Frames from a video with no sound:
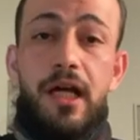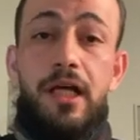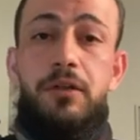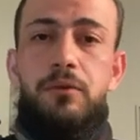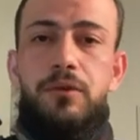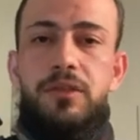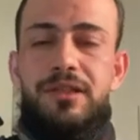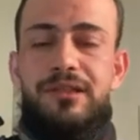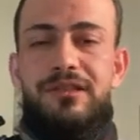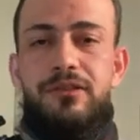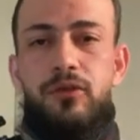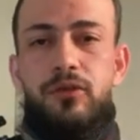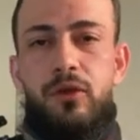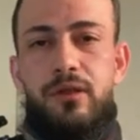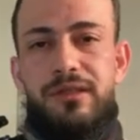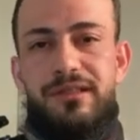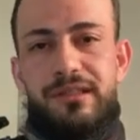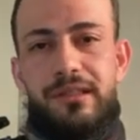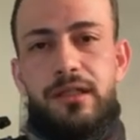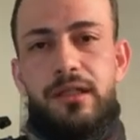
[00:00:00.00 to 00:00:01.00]
which is
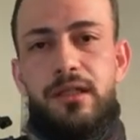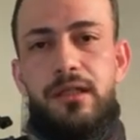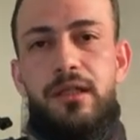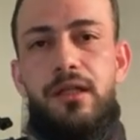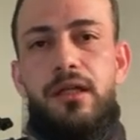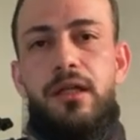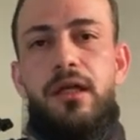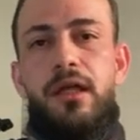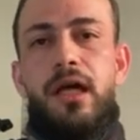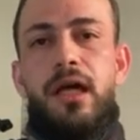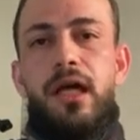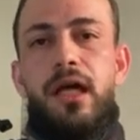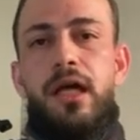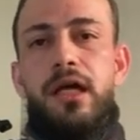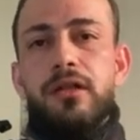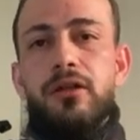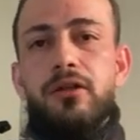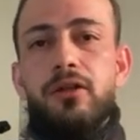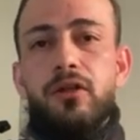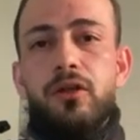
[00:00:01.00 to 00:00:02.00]
toxic.
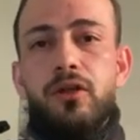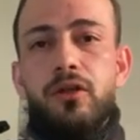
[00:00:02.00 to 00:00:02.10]
And